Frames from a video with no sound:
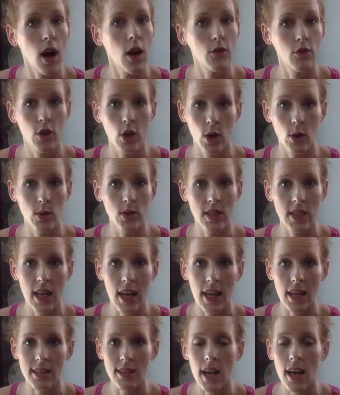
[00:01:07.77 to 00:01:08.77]
of those
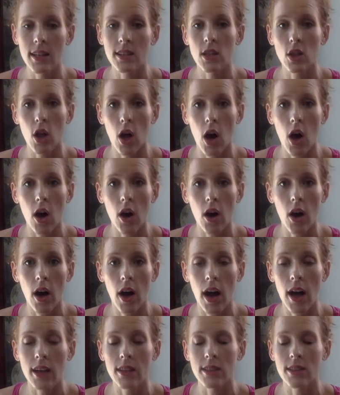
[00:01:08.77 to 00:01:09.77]
things, as well
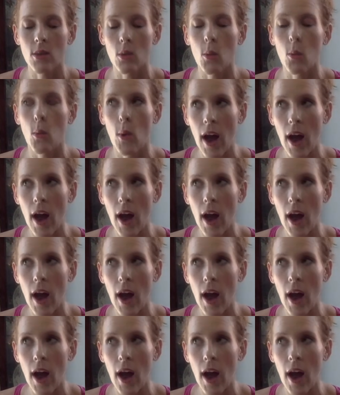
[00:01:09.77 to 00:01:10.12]
as